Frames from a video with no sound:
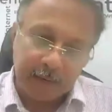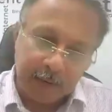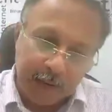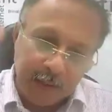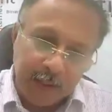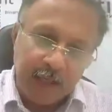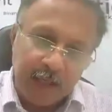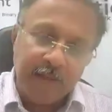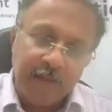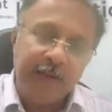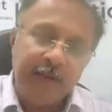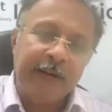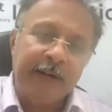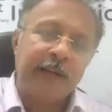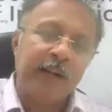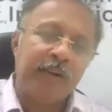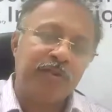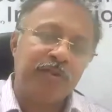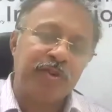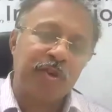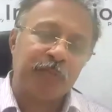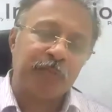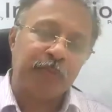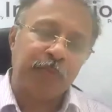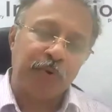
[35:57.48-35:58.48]
Third event
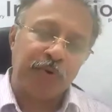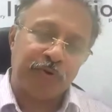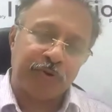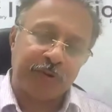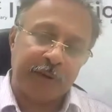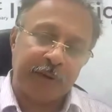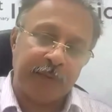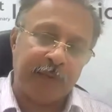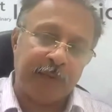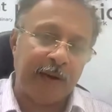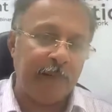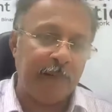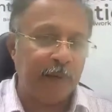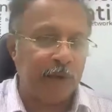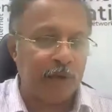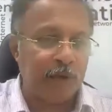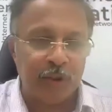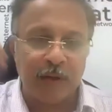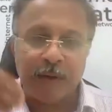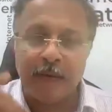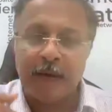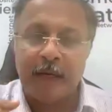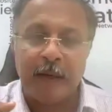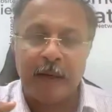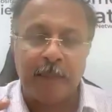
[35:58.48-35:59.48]
also is posted. Why?
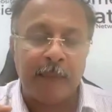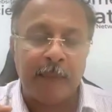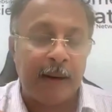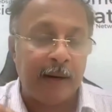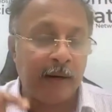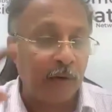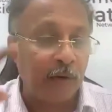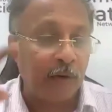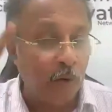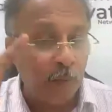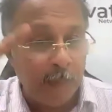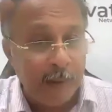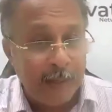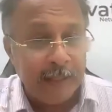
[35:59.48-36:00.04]
Because I already planned.